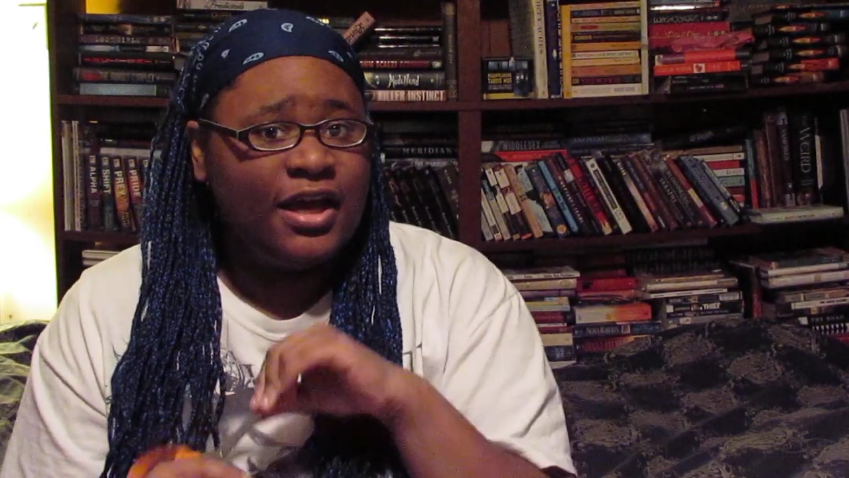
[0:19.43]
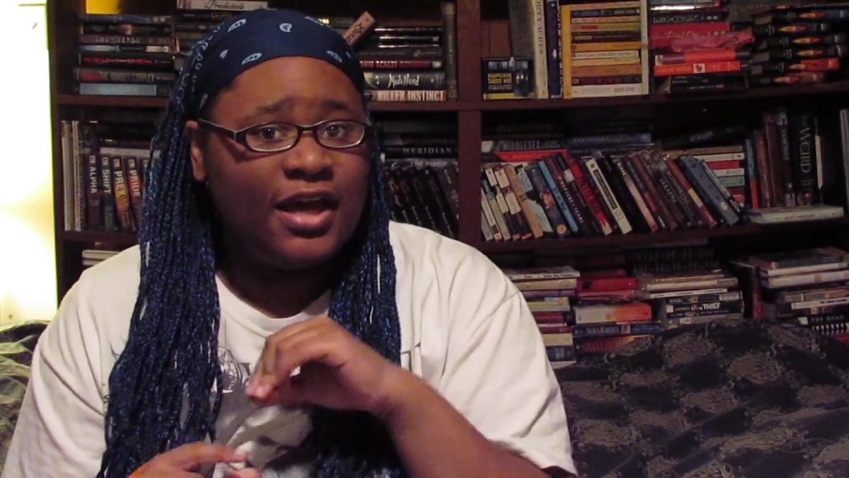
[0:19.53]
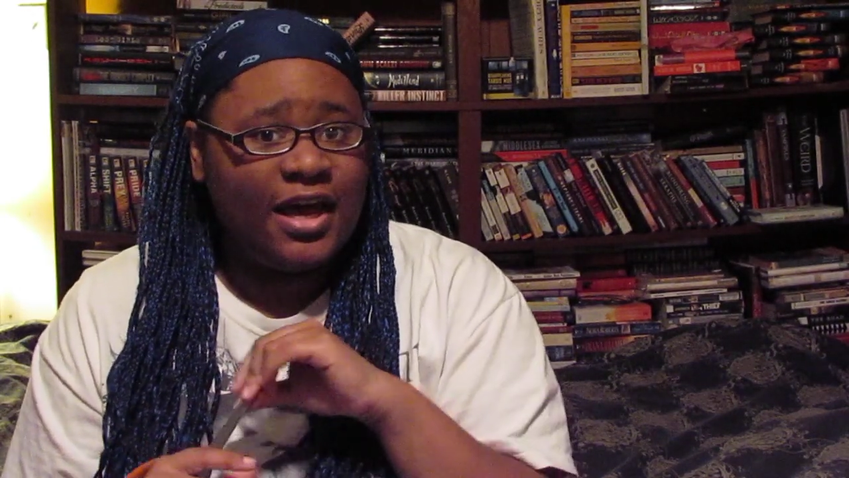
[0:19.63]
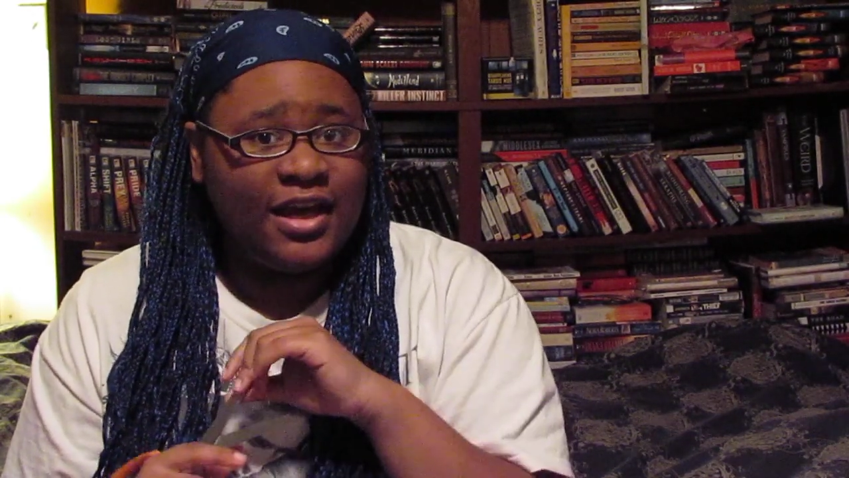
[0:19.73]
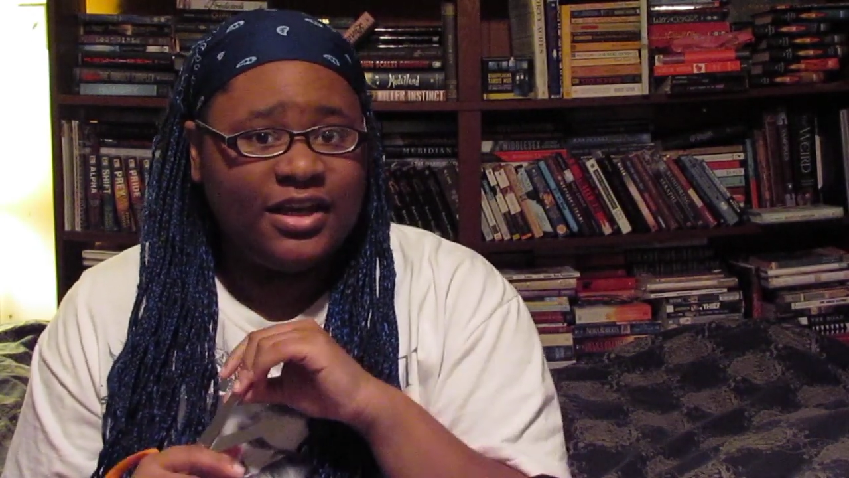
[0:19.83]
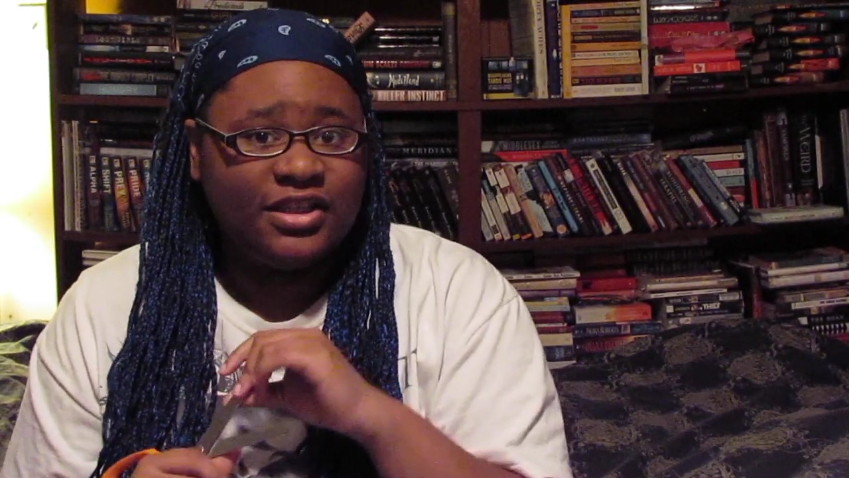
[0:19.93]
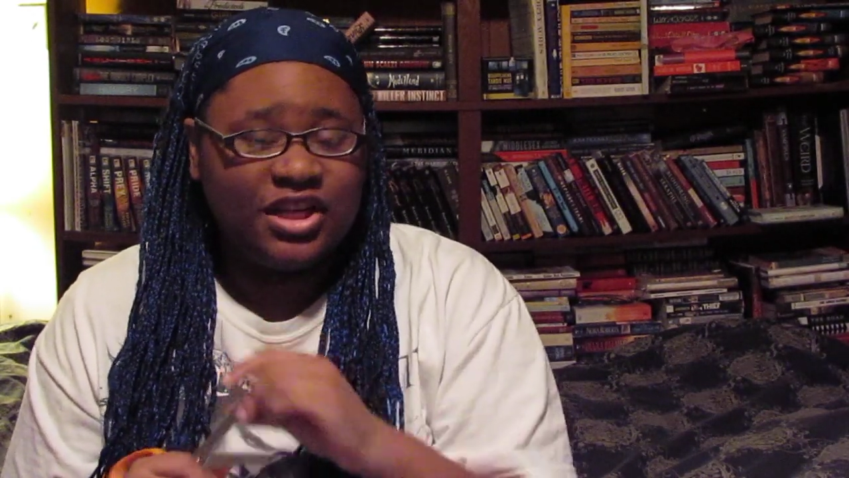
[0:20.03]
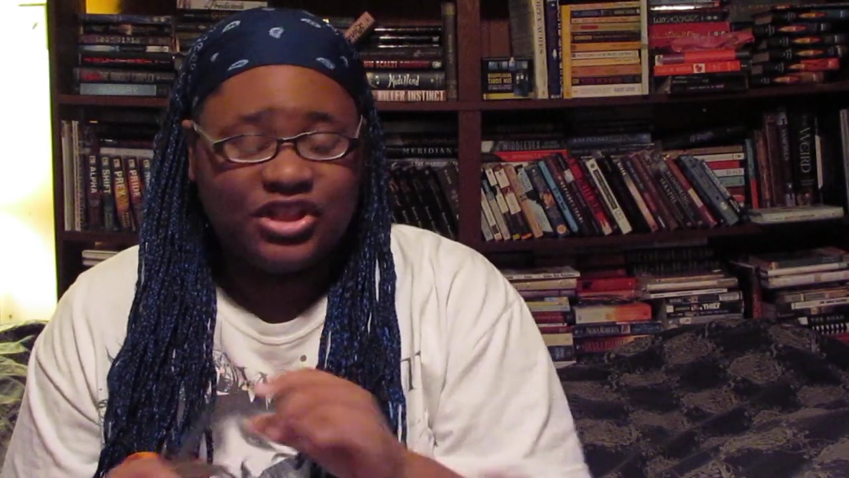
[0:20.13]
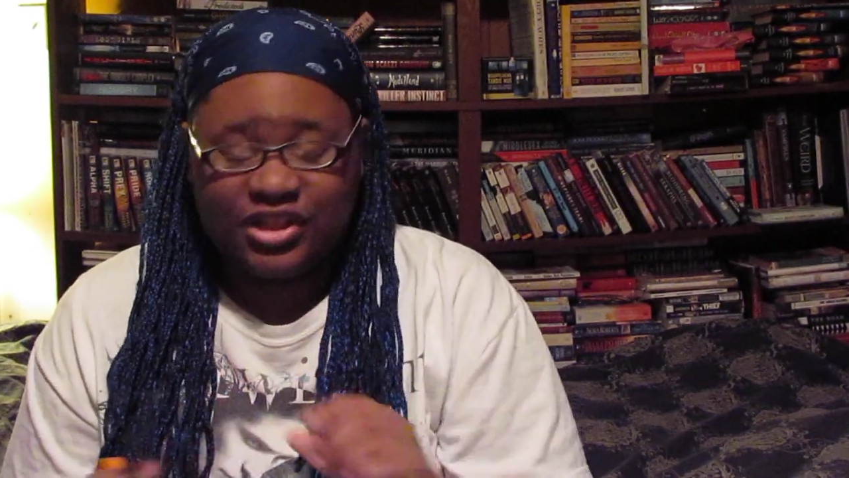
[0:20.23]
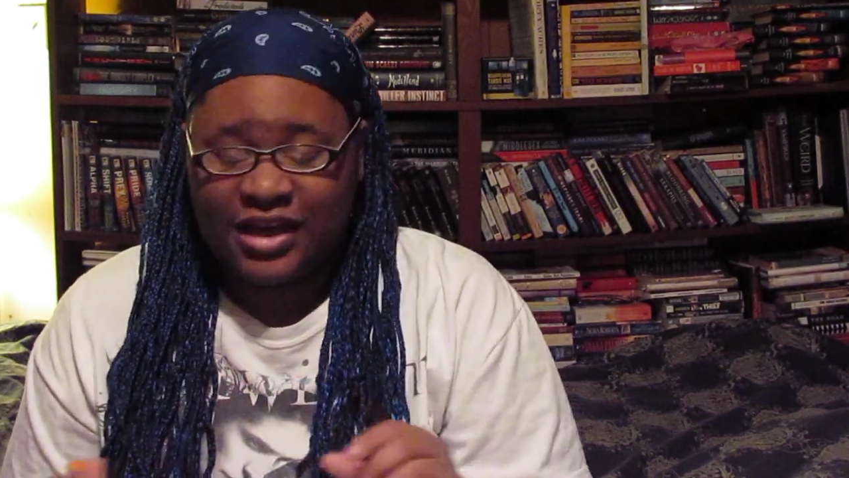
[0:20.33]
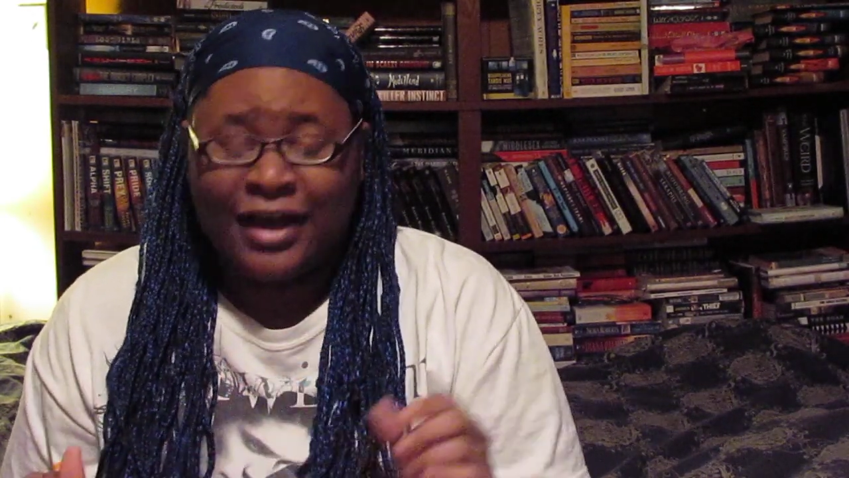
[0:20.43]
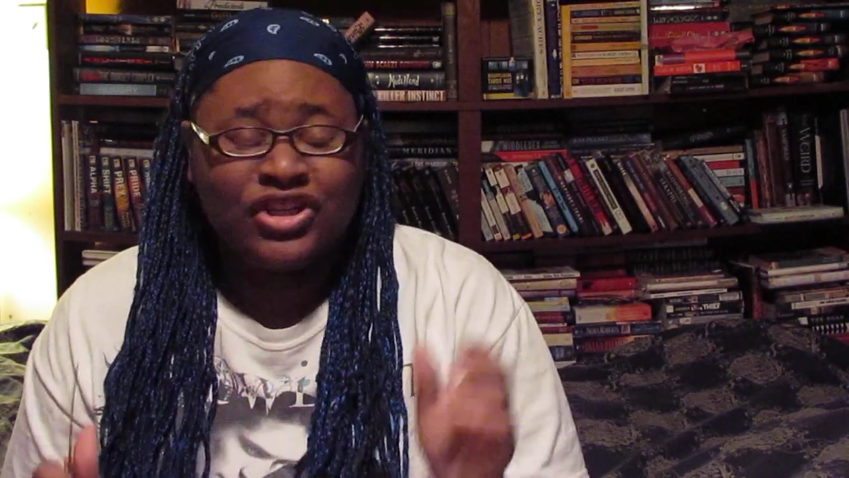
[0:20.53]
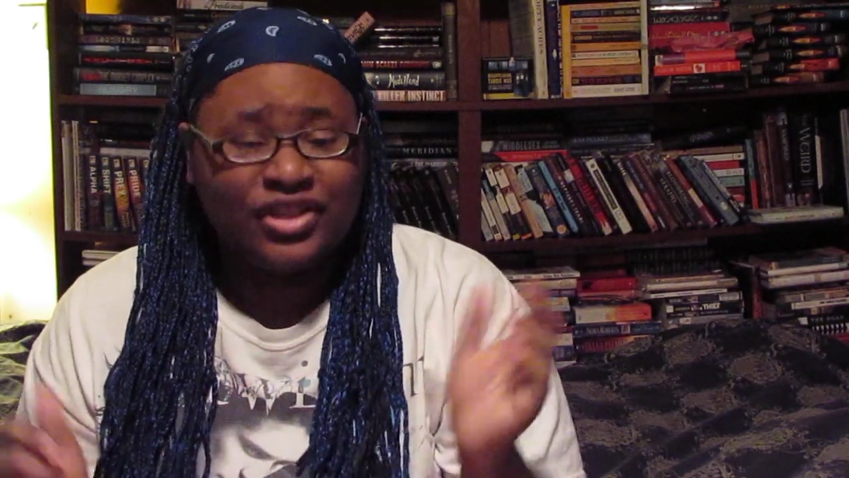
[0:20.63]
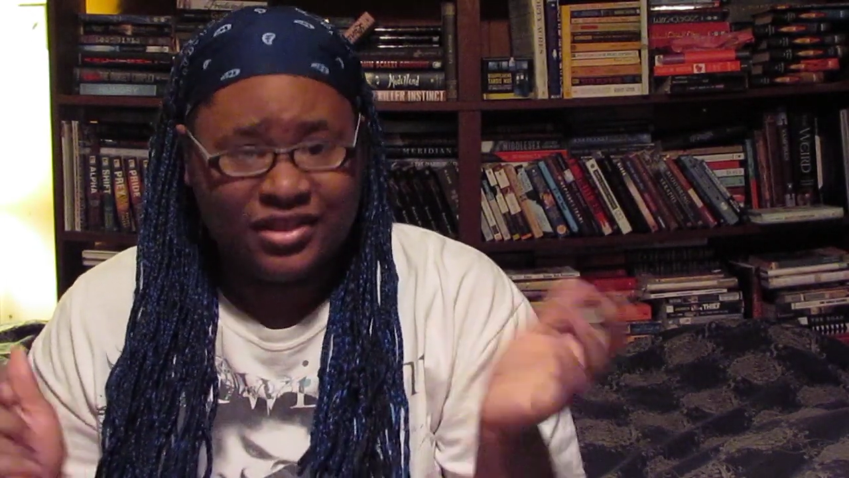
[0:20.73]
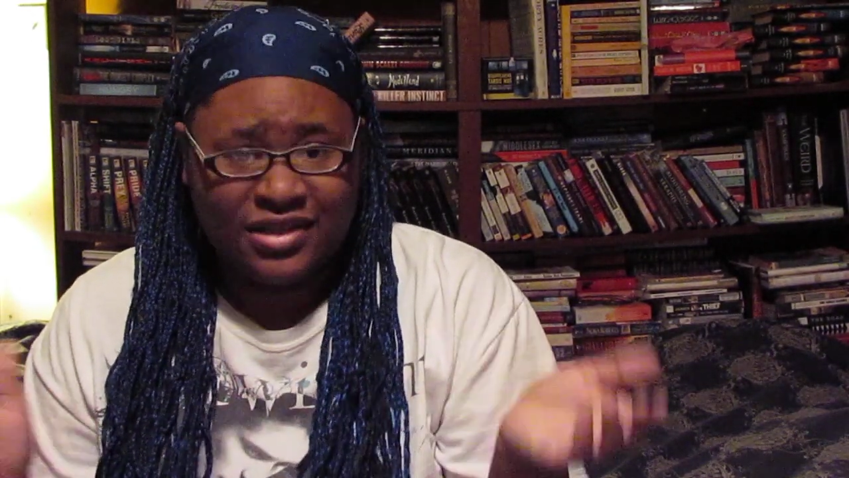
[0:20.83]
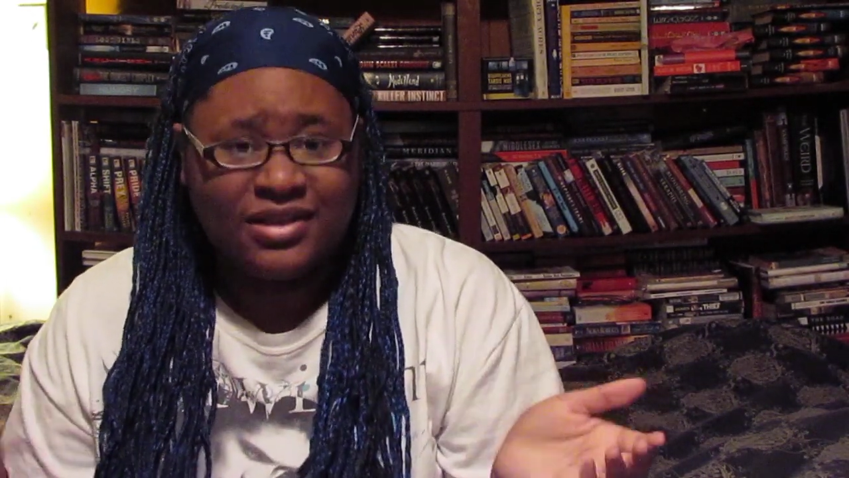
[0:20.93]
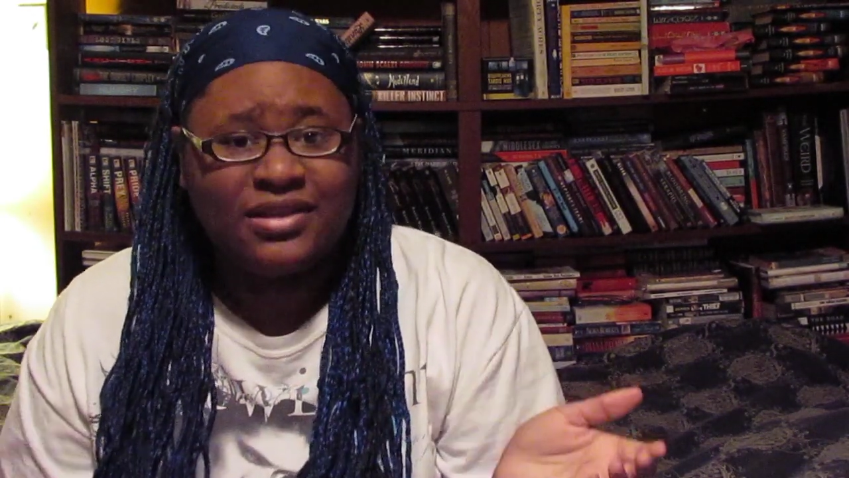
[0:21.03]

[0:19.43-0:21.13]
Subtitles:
and she actually sent it